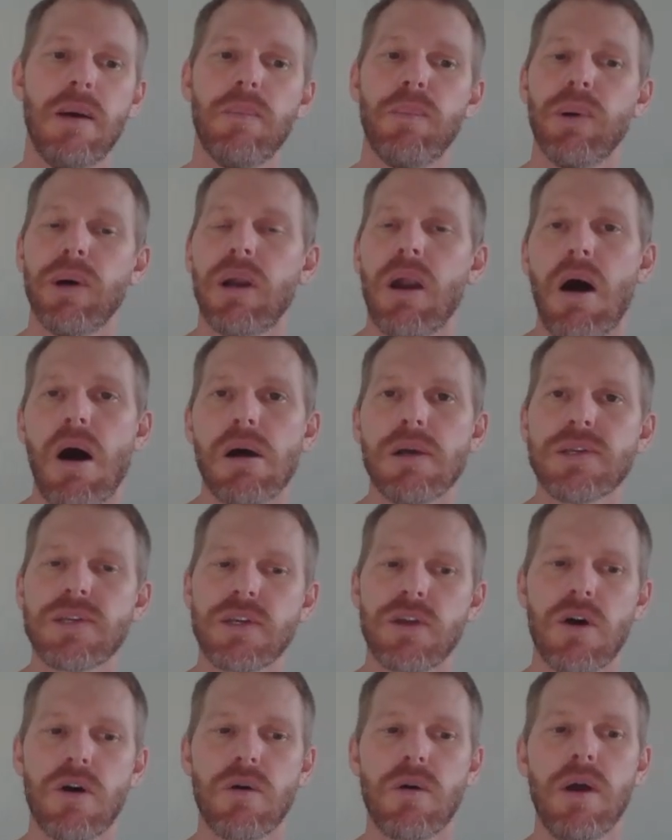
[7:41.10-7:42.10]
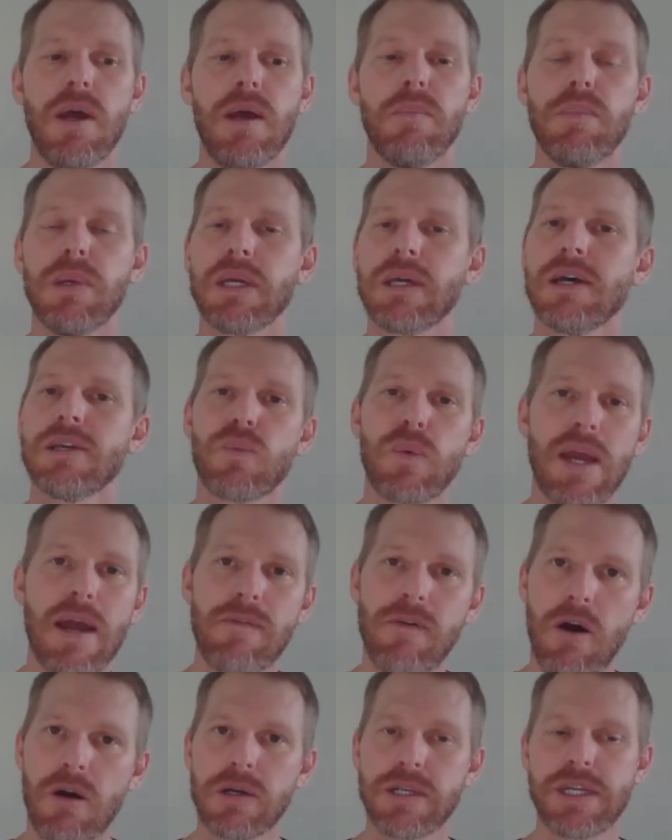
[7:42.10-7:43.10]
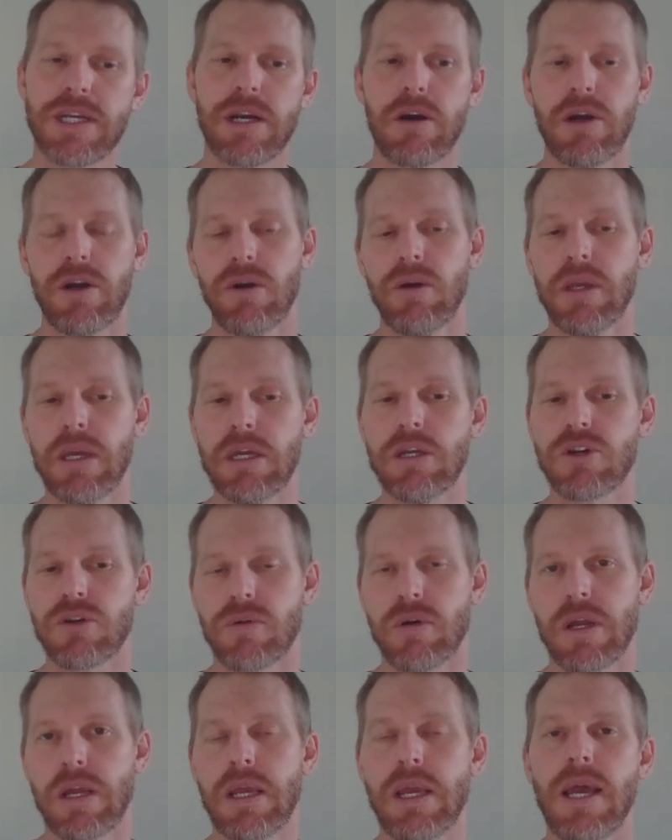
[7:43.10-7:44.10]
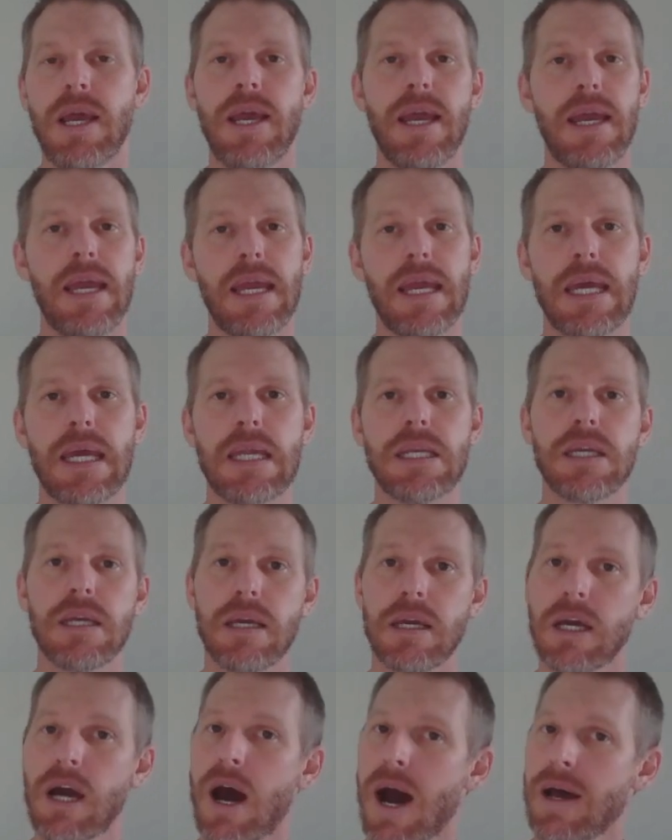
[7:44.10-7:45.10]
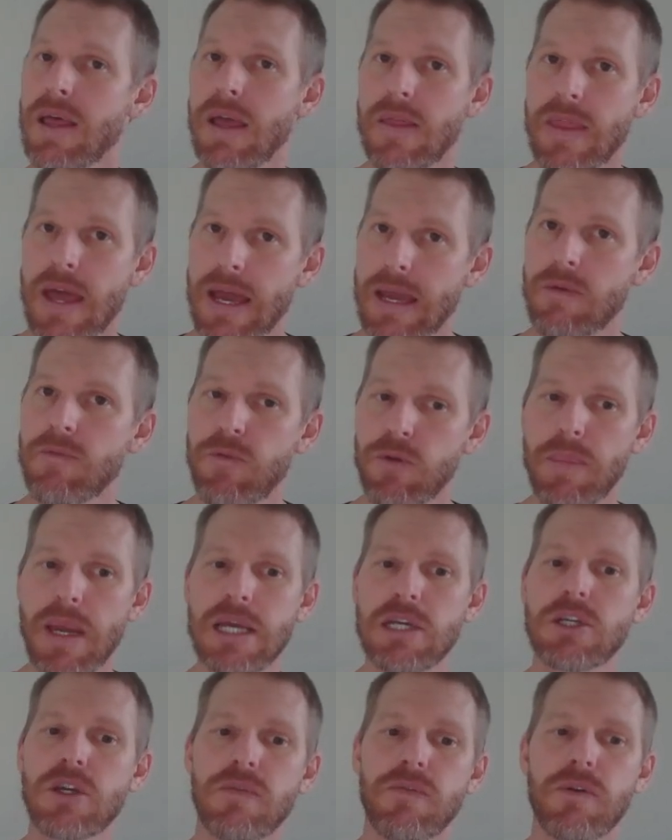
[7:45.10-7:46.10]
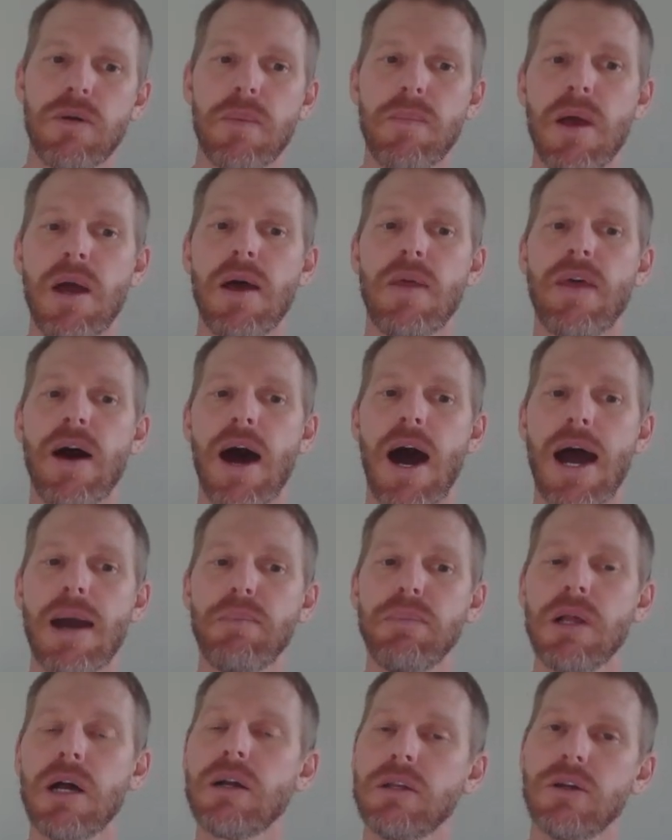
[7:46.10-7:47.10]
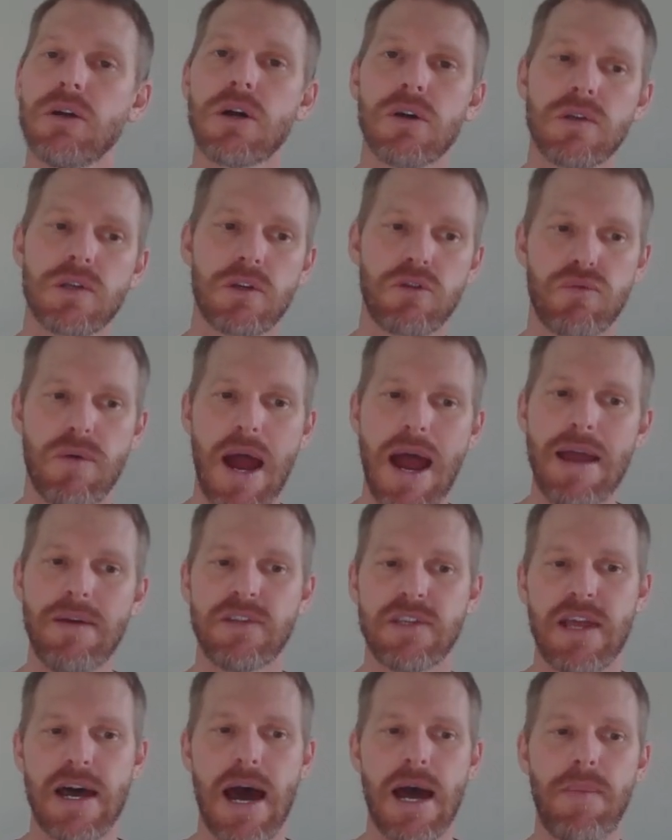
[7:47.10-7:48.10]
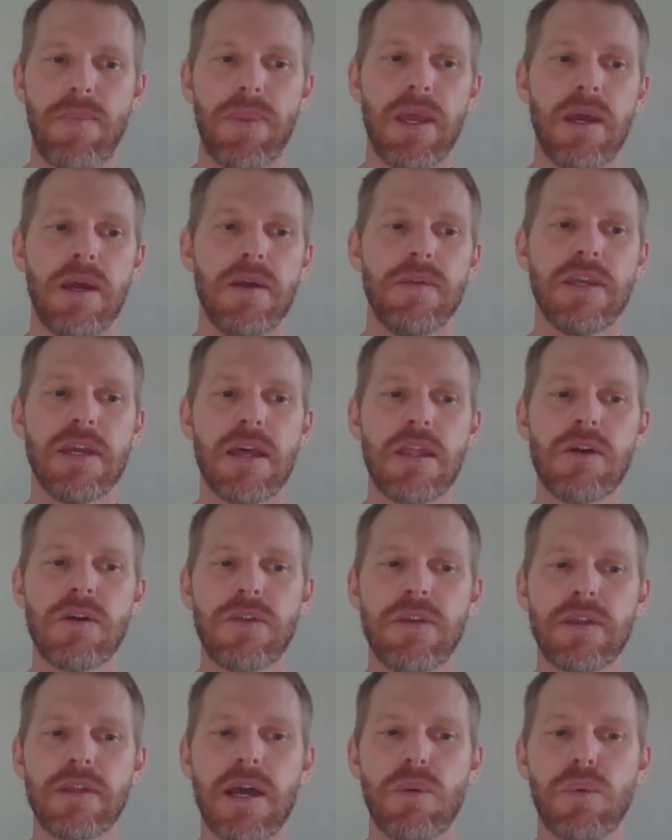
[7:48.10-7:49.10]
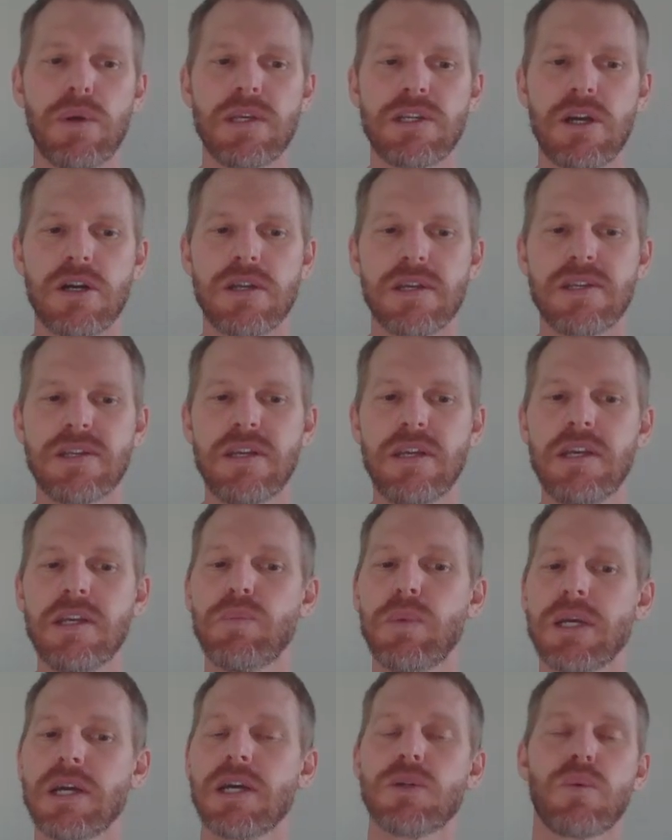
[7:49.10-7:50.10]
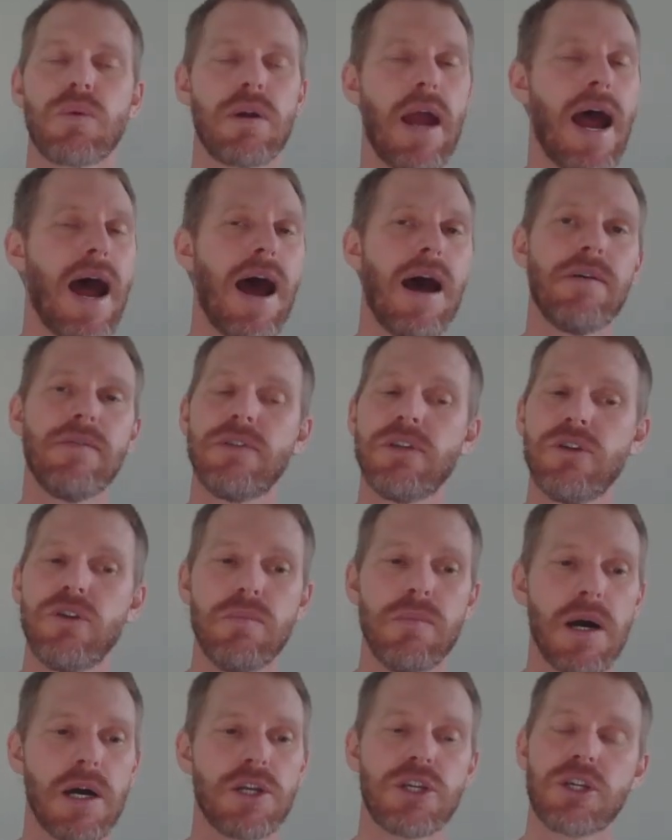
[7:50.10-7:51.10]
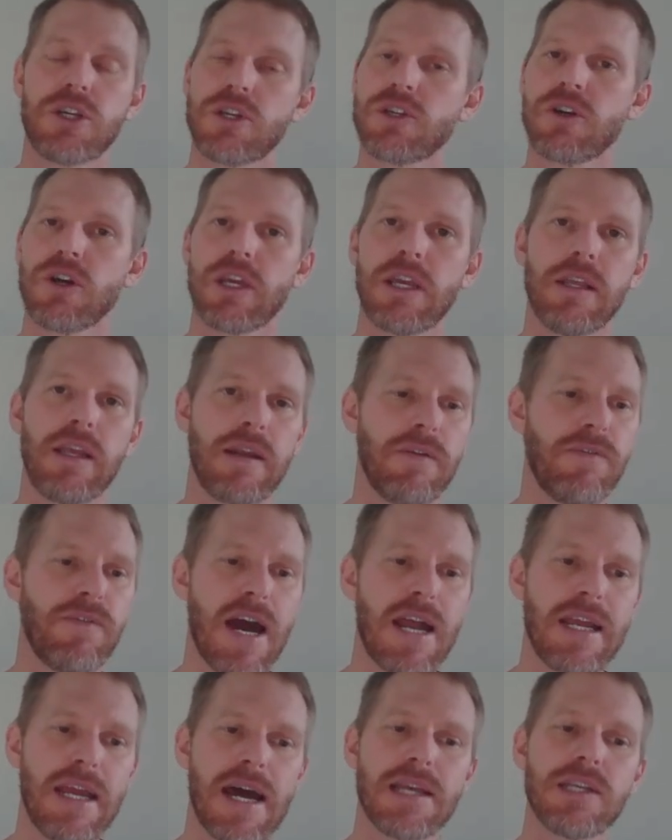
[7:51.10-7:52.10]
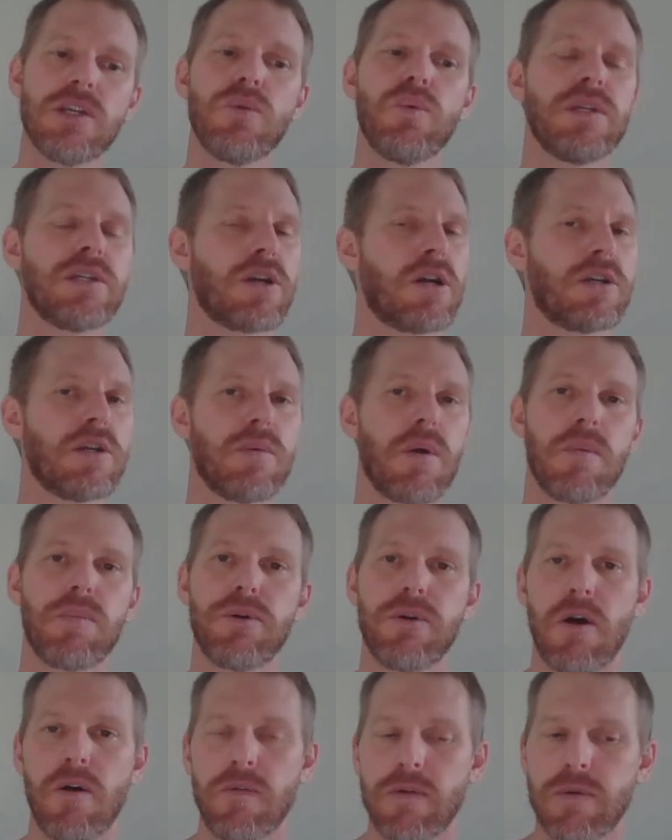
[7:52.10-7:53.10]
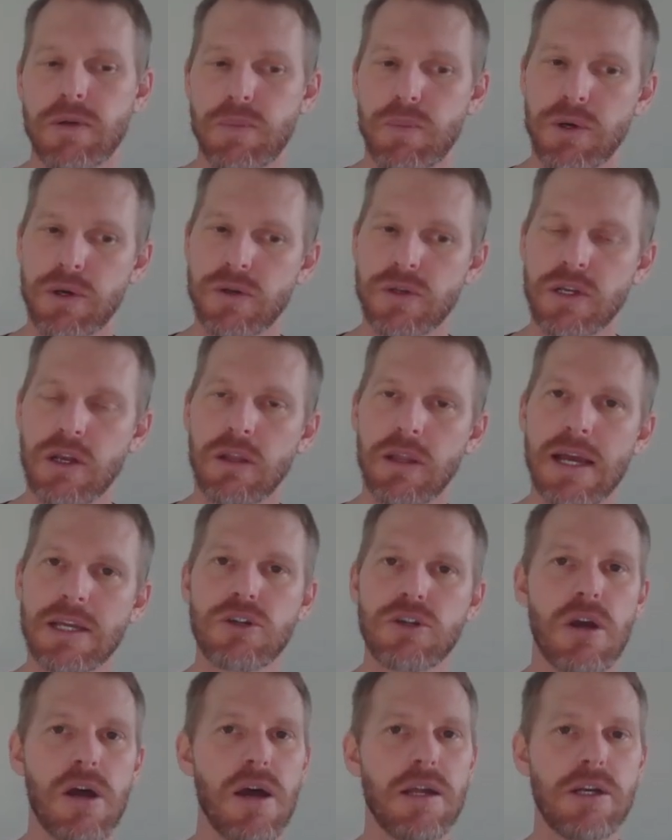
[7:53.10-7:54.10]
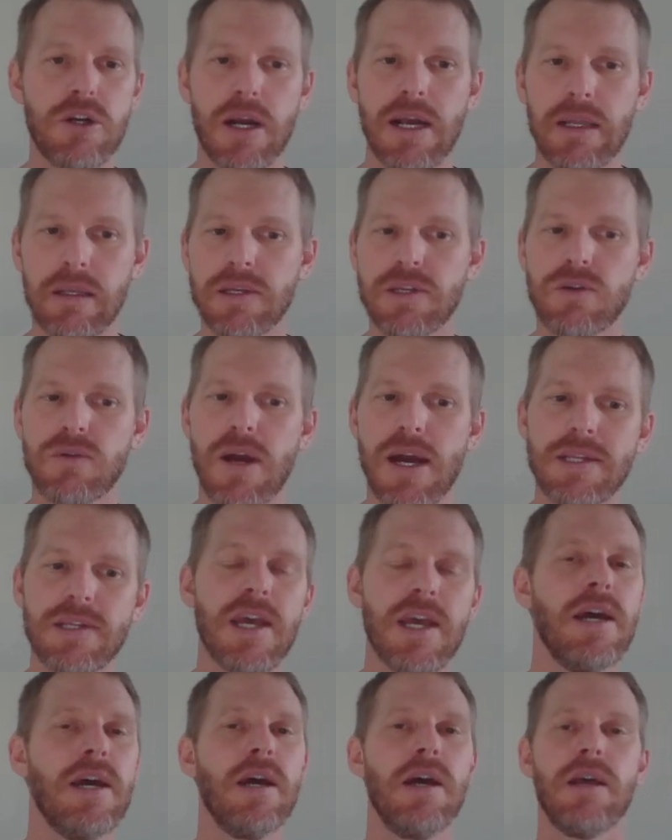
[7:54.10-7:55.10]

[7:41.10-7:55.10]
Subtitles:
but also because we have arterial injury and that inflammation from the high blood glucose drives that. The other thing that we start to see is because we have too much circulating fatty acids, we start to overproduce cholesterol and triglycerides.